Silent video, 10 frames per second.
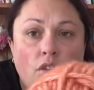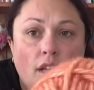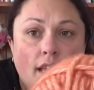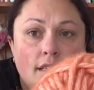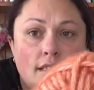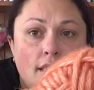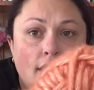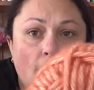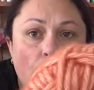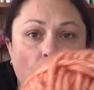you can see
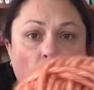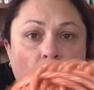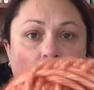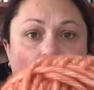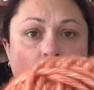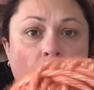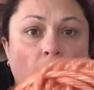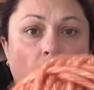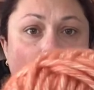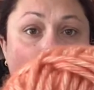there, but you can,
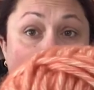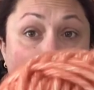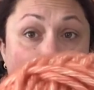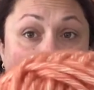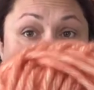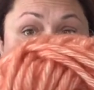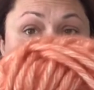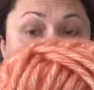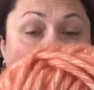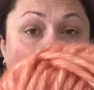there is
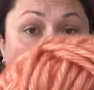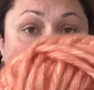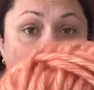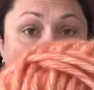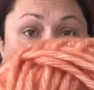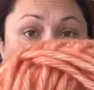quite a nice little